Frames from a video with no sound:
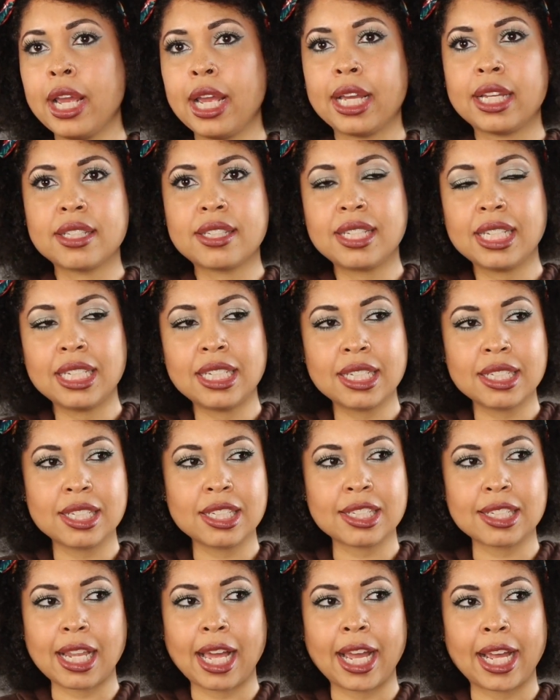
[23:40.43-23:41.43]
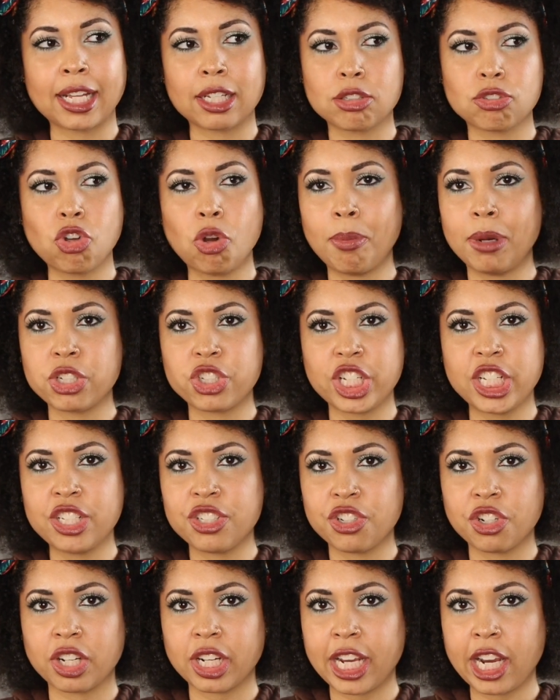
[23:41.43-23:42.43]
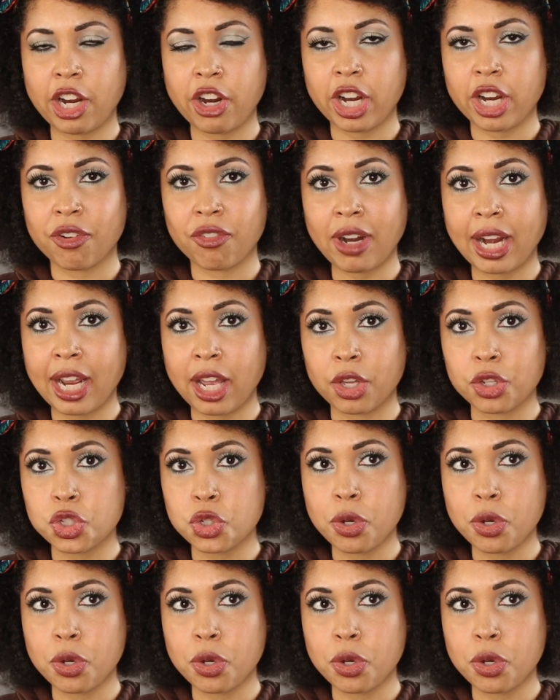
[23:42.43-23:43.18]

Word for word: And see, this is like so much easier to carry around.